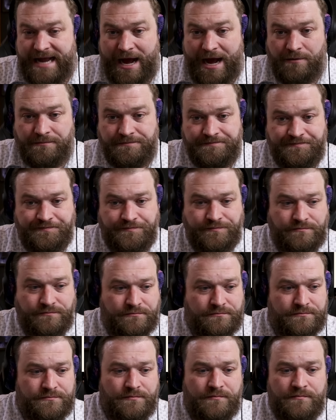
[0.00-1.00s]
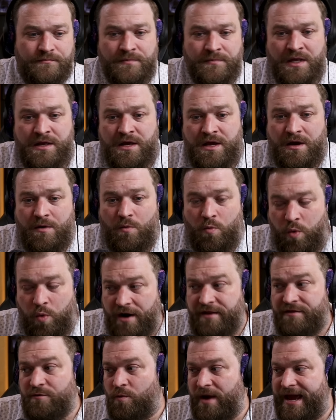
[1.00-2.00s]
Now,
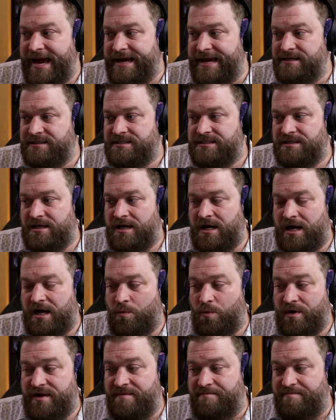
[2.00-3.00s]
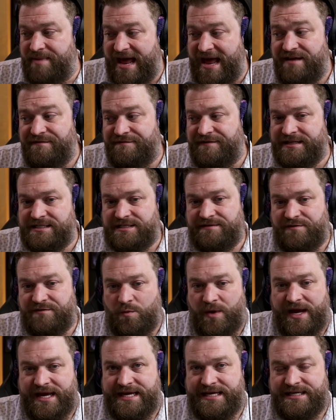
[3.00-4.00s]
one of the ways, uh, one of the benefits of the
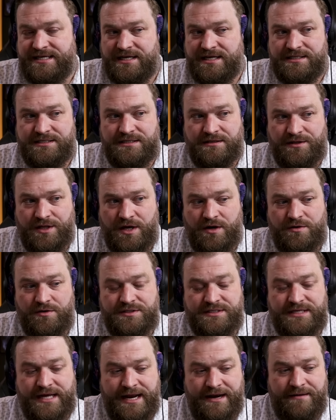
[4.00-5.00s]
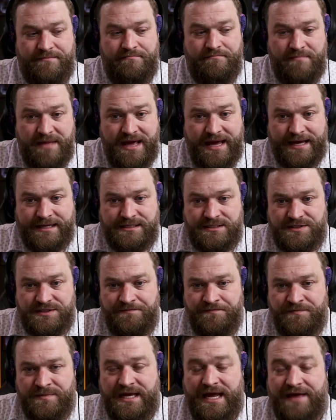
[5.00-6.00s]
way he does lows and mids,
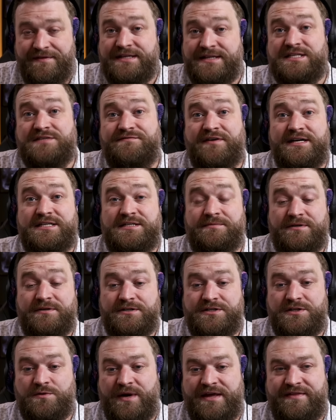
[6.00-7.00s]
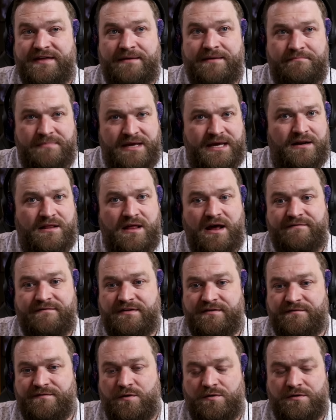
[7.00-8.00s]
and this is very similar to the way that me and a lot of
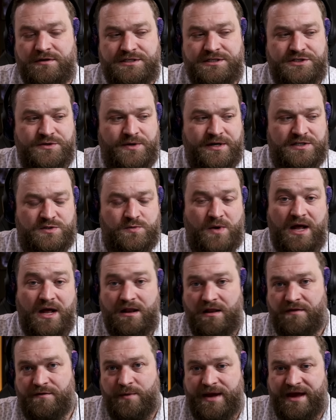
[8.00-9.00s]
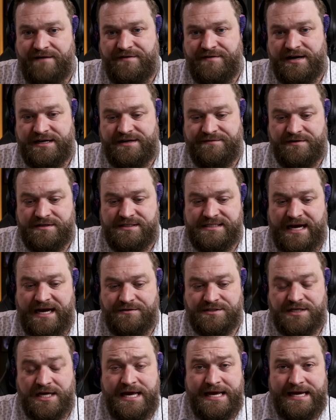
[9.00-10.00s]
other vocalists do it as well, although we have very different
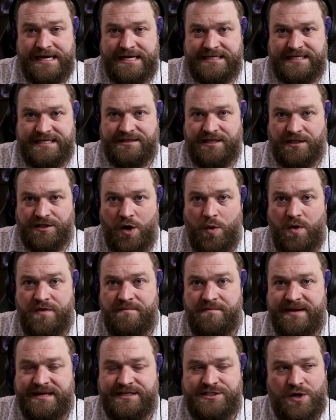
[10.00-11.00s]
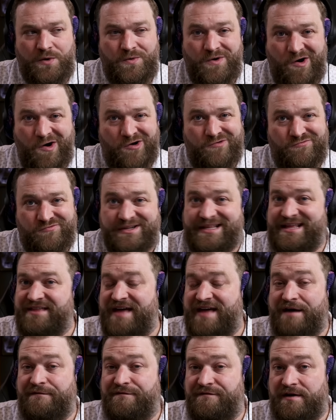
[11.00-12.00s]
sounds, is that the low and the mid tone aren't really
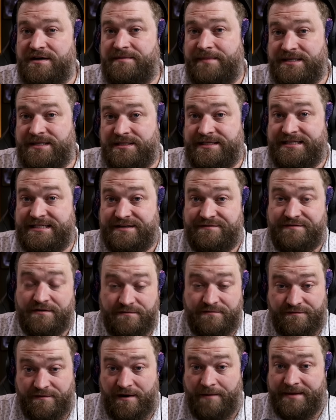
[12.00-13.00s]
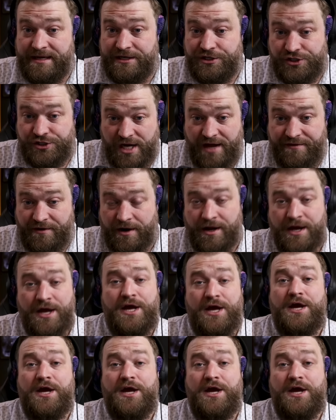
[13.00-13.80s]
that fundamentally different from each other.